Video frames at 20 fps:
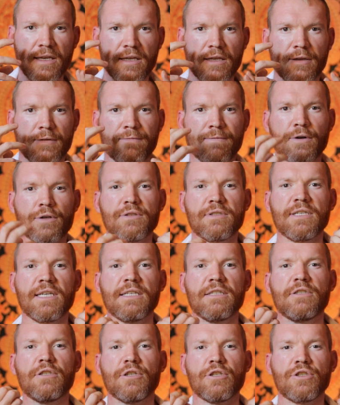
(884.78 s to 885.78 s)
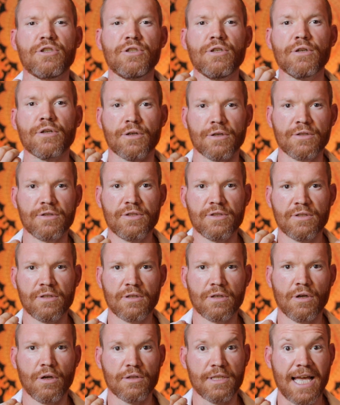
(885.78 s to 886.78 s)
converts it to sugars
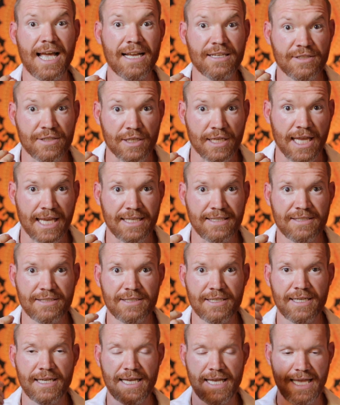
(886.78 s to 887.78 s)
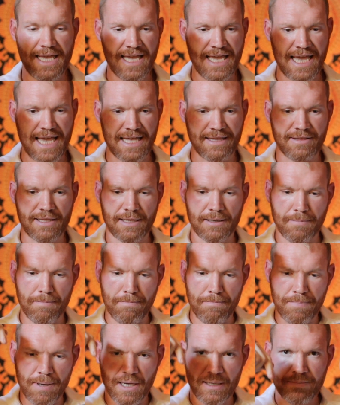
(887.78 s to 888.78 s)
called exudates, and then
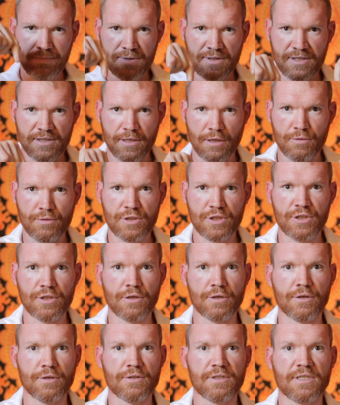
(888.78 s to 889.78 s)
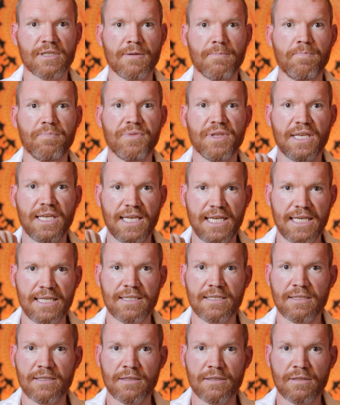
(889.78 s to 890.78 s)
pumps those sugars
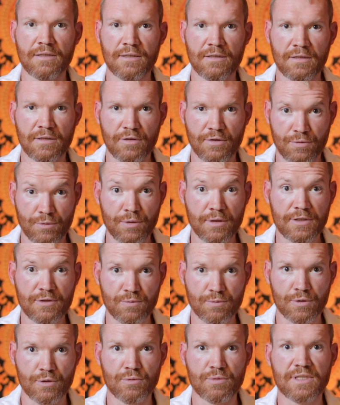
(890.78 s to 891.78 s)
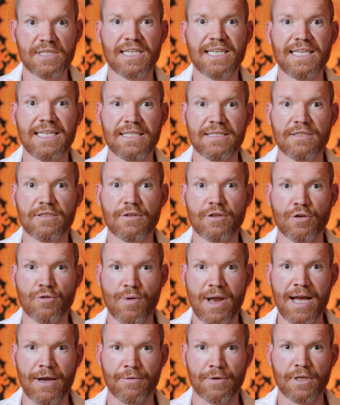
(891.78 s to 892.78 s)
in through its roots into the
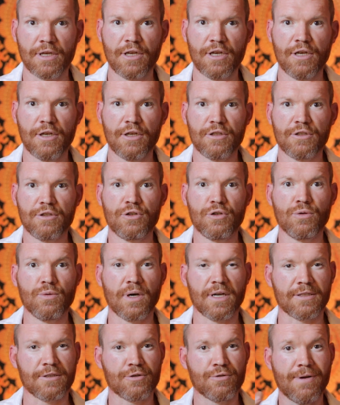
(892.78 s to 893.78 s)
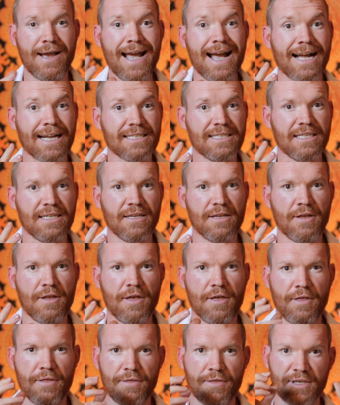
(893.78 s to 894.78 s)
ground to attract
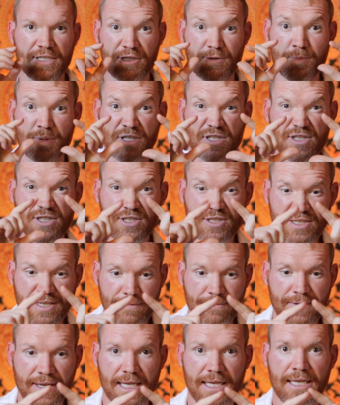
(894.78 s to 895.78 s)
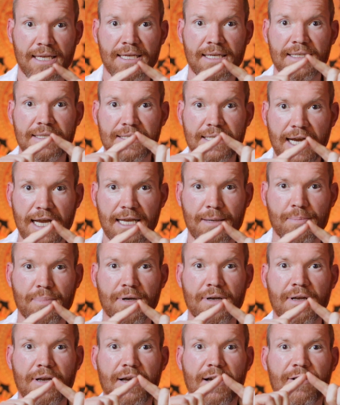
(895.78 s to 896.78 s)
the specific type
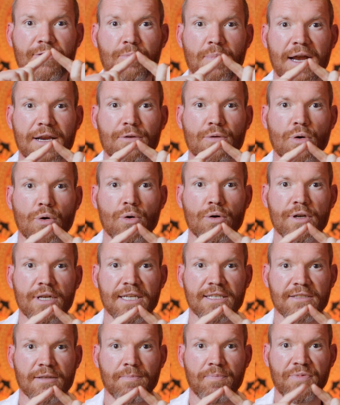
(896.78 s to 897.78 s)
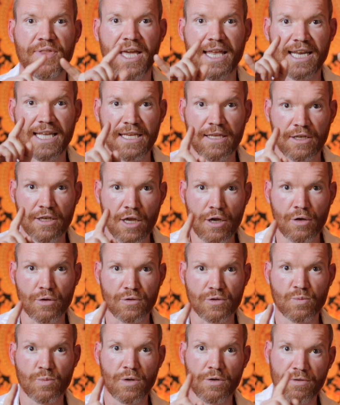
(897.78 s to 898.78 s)
of microorganism that it
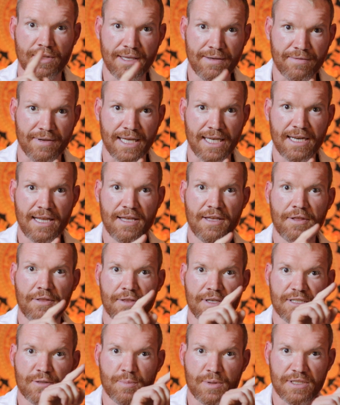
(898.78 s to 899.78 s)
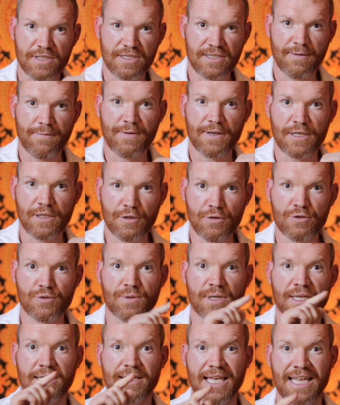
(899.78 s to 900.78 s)
knows will give it the specific
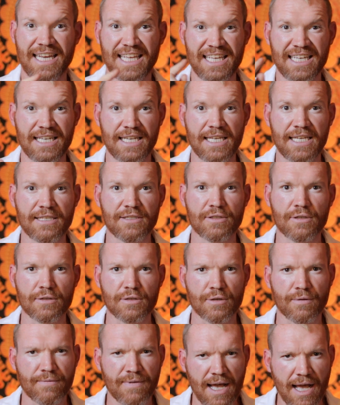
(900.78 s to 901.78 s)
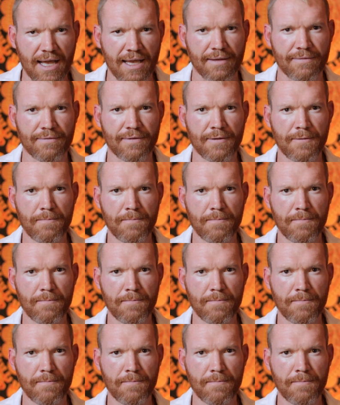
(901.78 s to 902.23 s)
nutrient that it needs to survive.